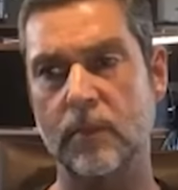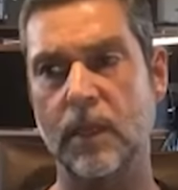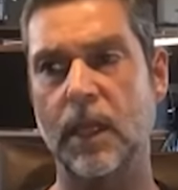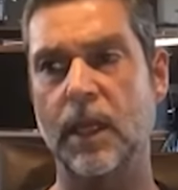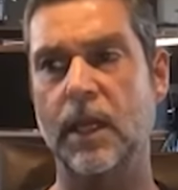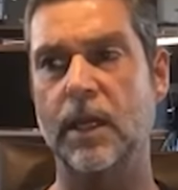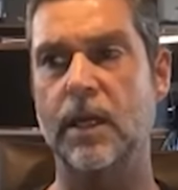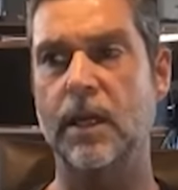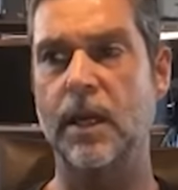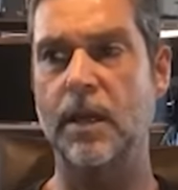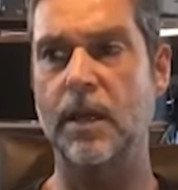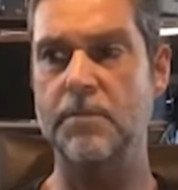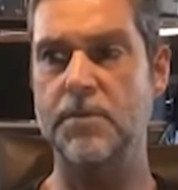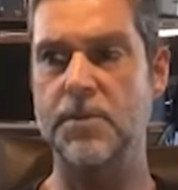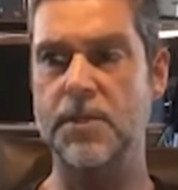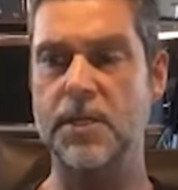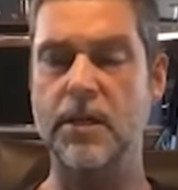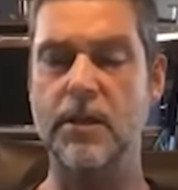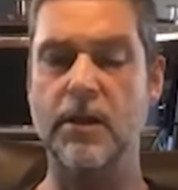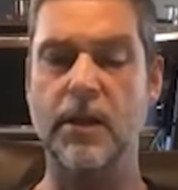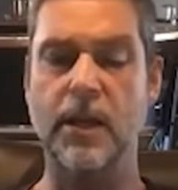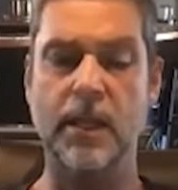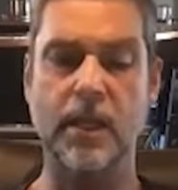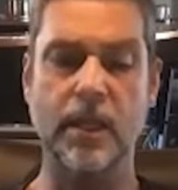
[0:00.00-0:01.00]
Yeah,
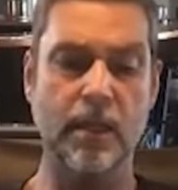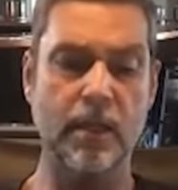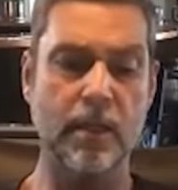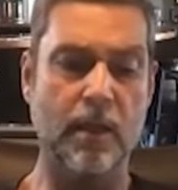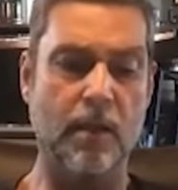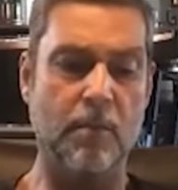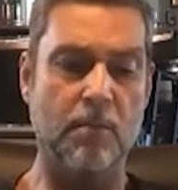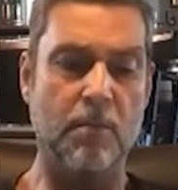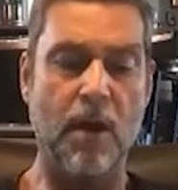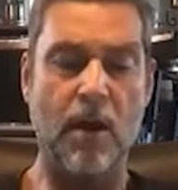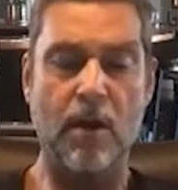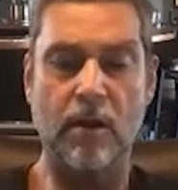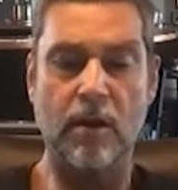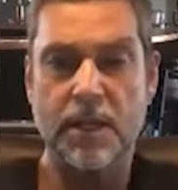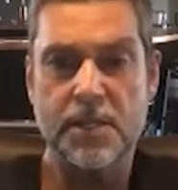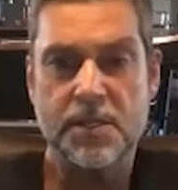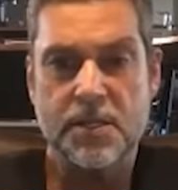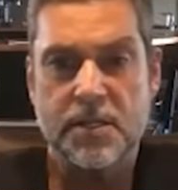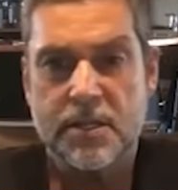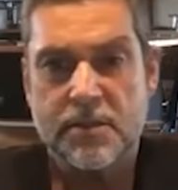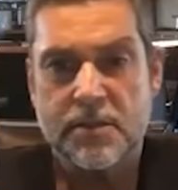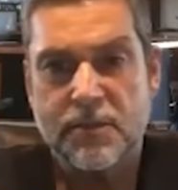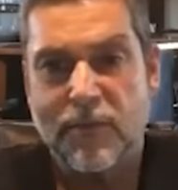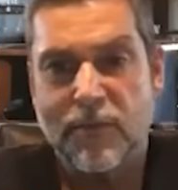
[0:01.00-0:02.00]
absolutely. Mark,
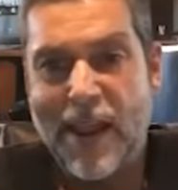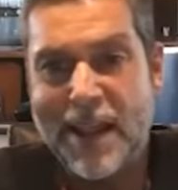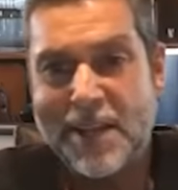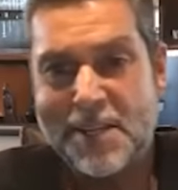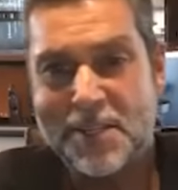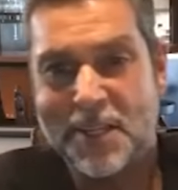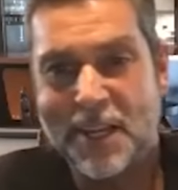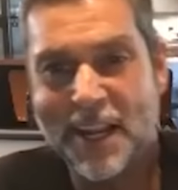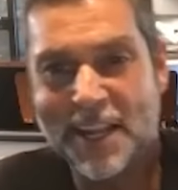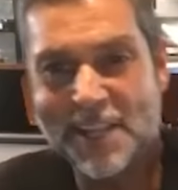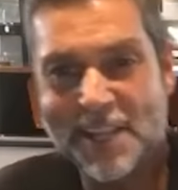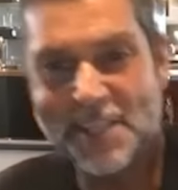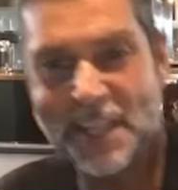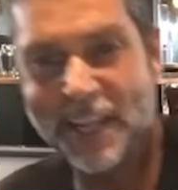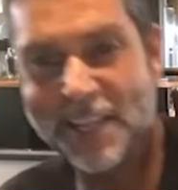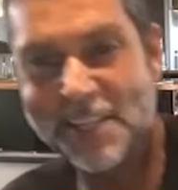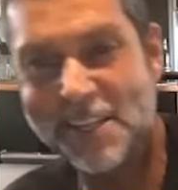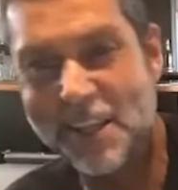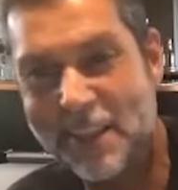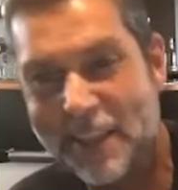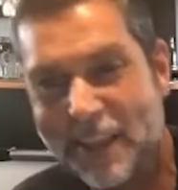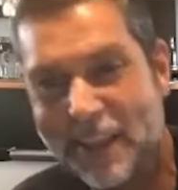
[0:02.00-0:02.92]
listen, it's fascinating because I